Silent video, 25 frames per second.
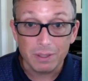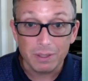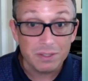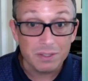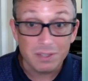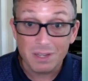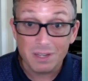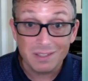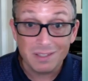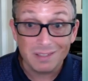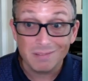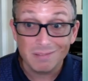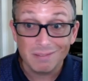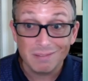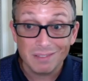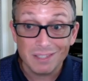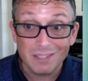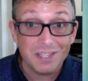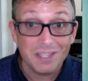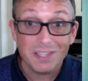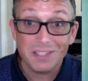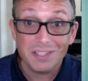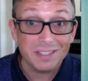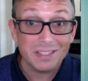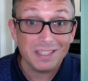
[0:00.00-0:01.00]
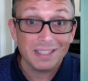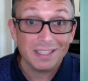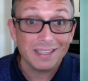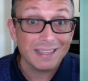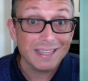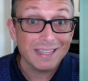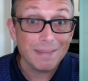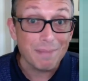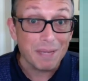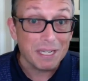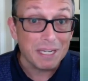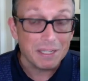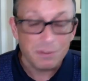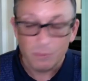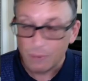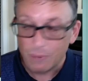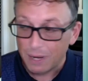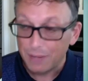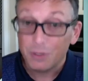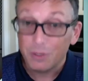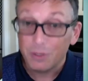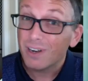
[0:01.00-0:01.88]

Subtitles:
This isn't the limit, right?